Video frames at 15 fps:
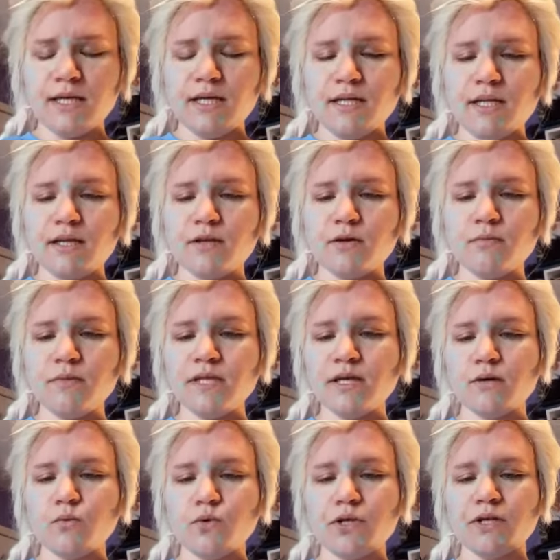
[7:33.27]
Now, normally I
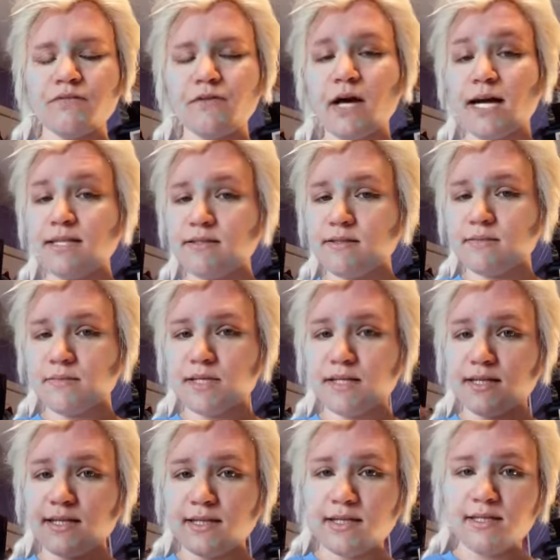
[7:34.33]
wouldn't have gotten something
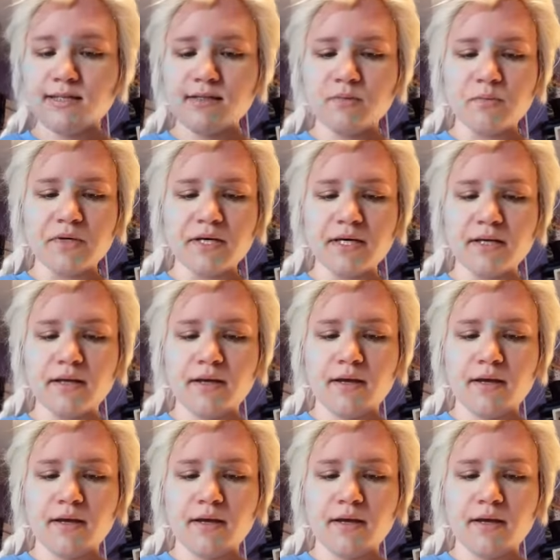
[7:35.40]
like this, but